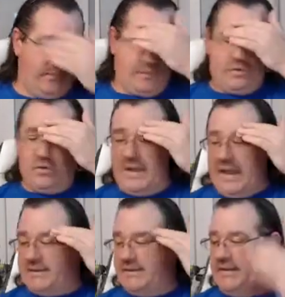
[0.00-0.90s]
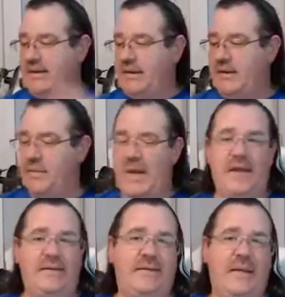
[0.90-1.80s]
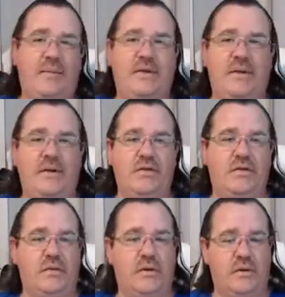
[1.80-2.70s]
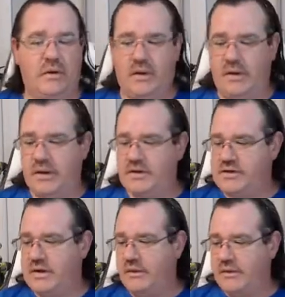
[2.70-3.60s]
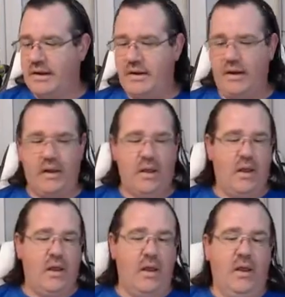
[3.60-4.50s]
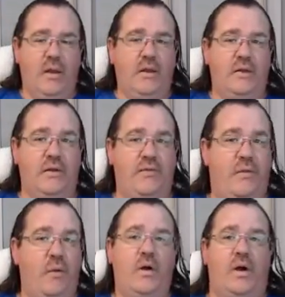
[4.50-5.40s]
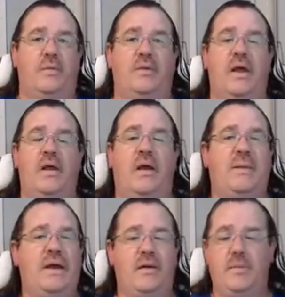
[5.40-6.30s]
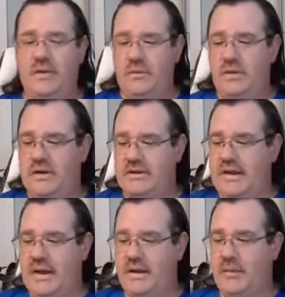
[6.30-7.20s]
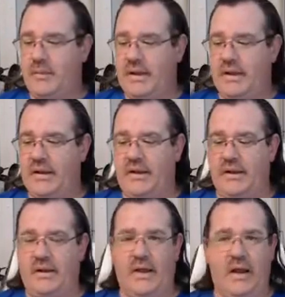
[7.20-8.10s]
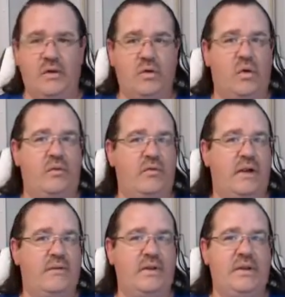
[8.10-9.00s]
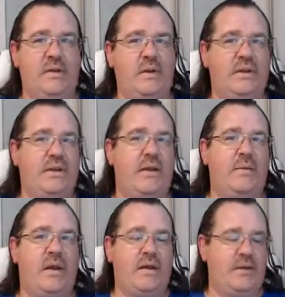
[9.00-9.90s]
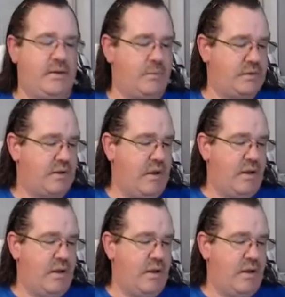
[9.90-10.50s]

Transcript: So that's the biceps in a short nutshell there. The forearms, I'm not going to build one set, but I'll go over everything with them on the tips.